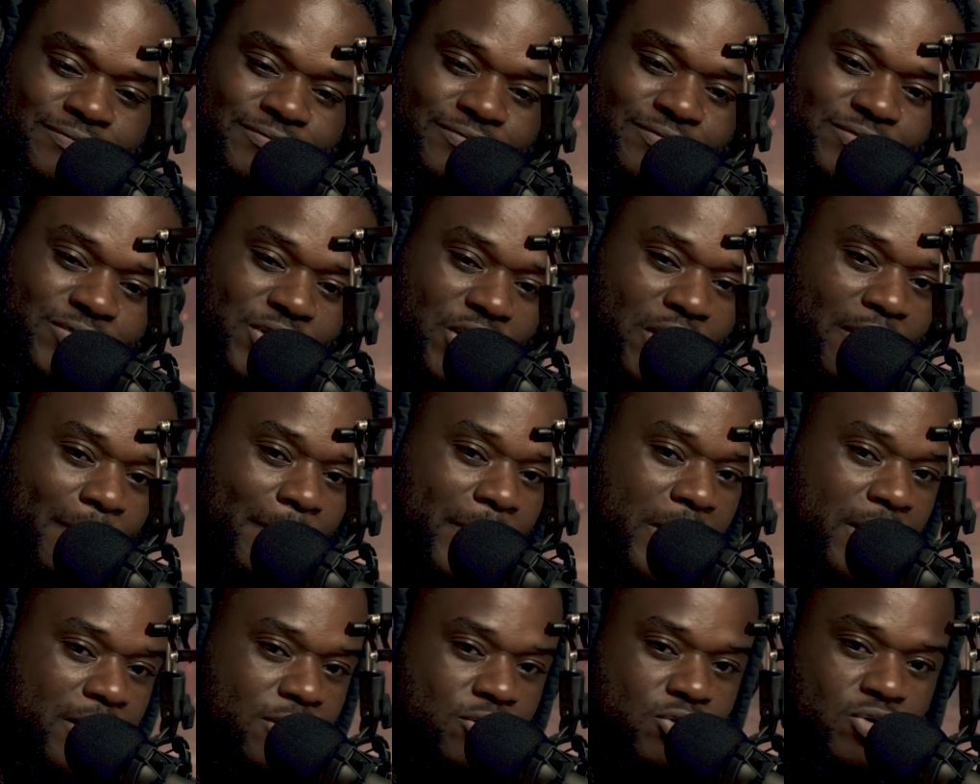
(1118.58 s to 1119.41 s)
Yeah,
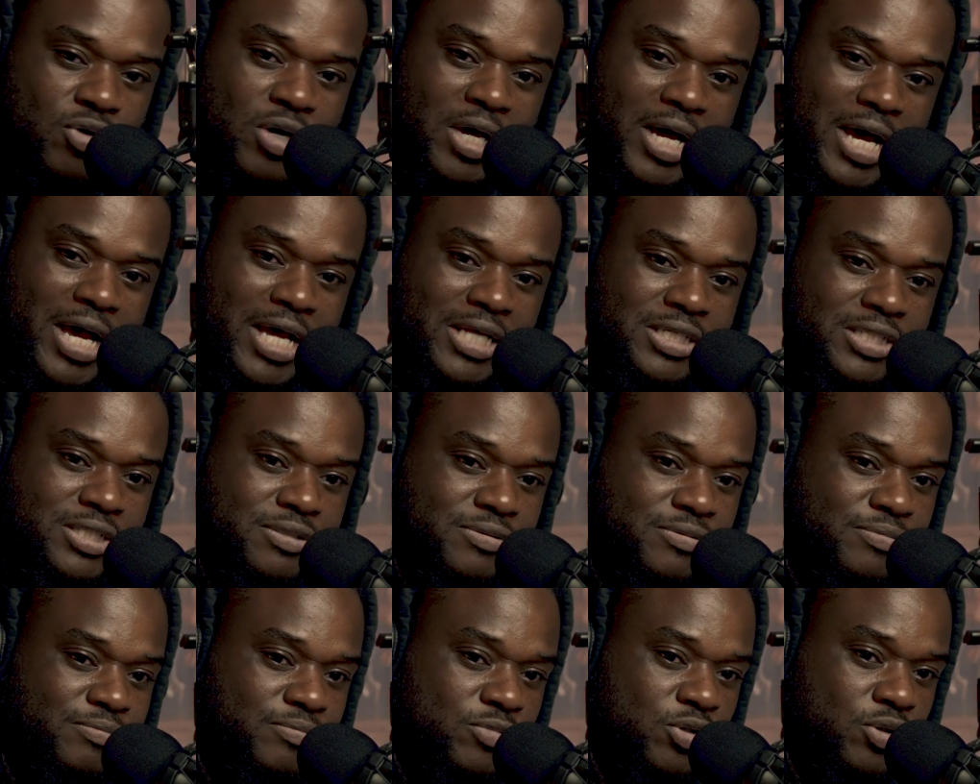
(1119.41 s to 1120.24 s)
man, you guys,
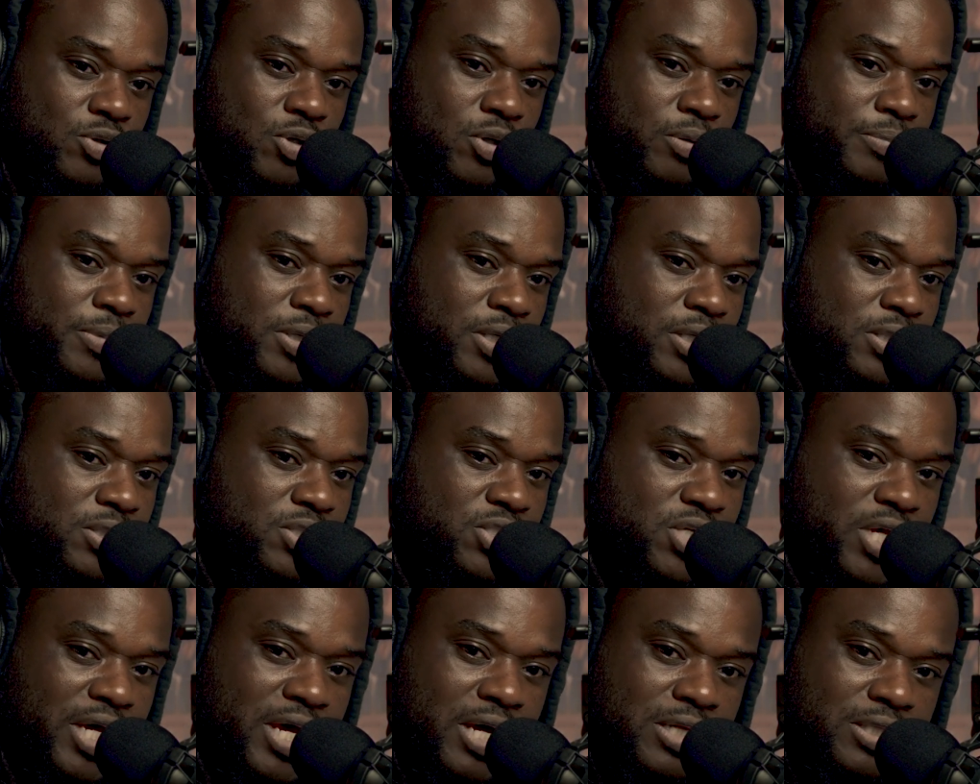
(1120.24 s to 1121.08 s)

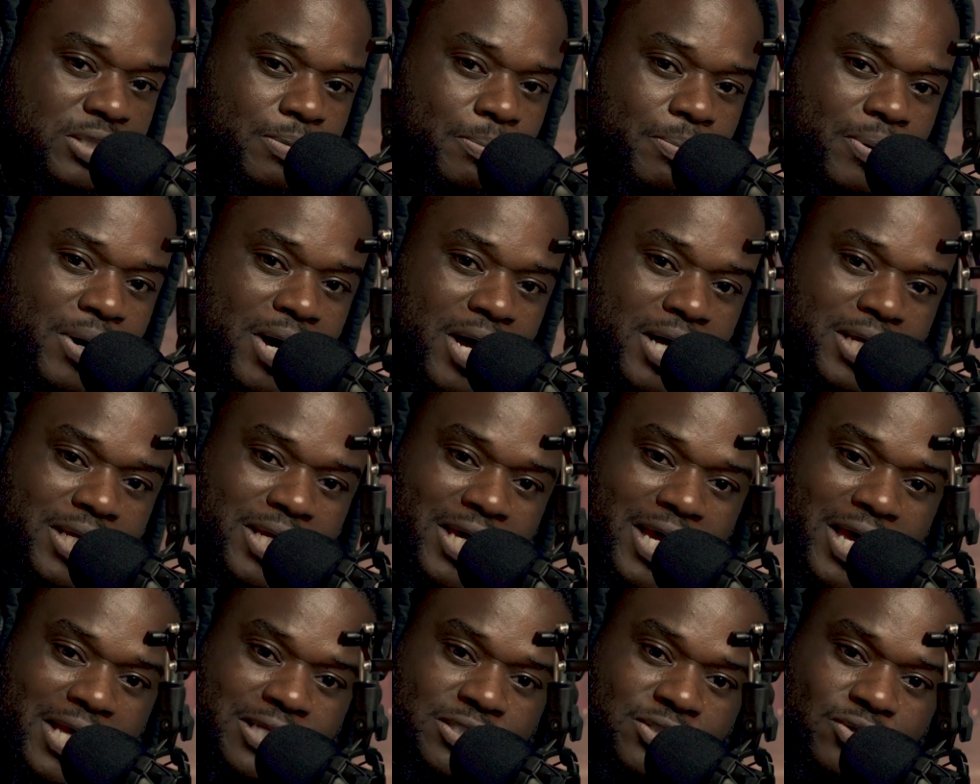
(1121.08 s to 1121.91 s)
check out the
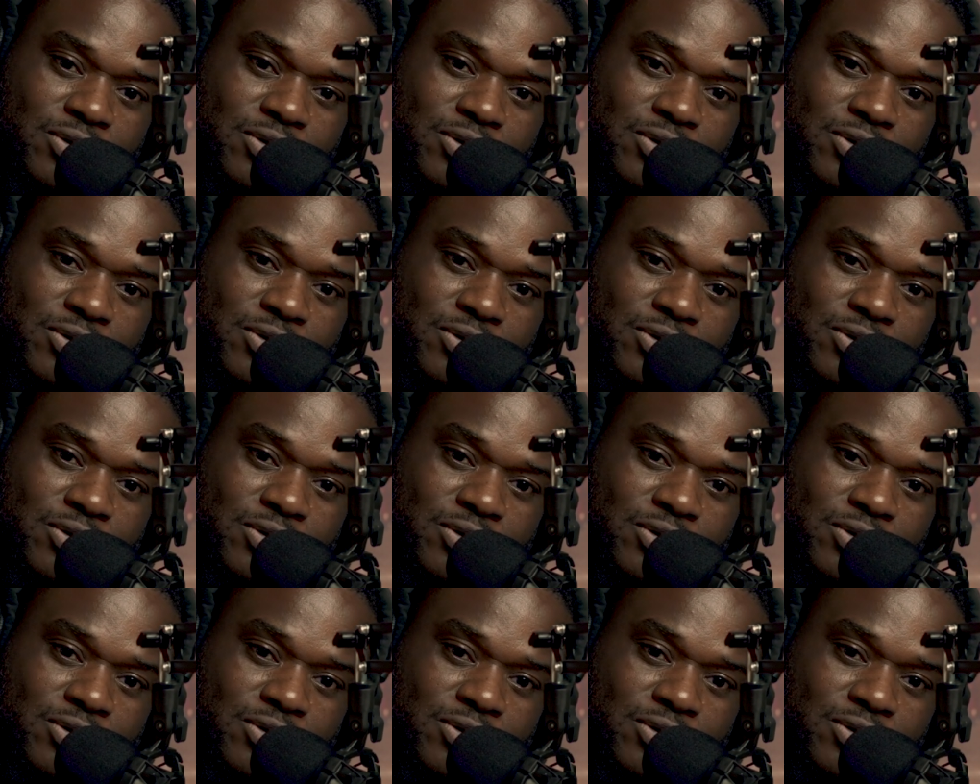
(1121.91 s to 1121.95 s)
podcast.